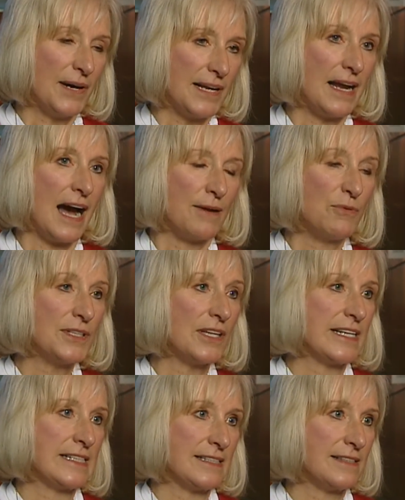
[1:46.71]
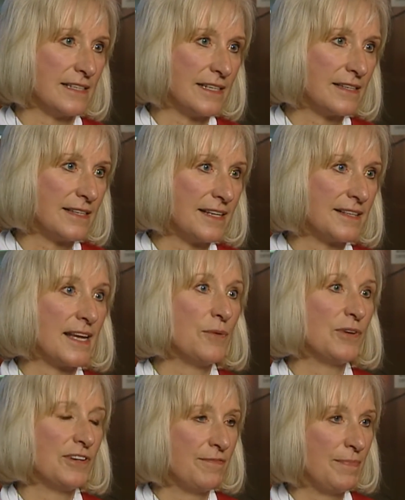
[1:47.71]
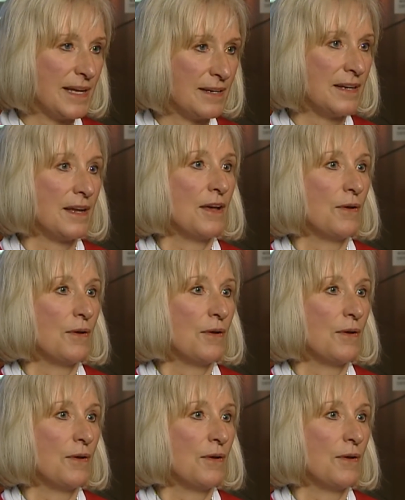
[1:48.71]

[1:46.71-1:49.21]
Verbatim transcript: But I would like to think that they would have been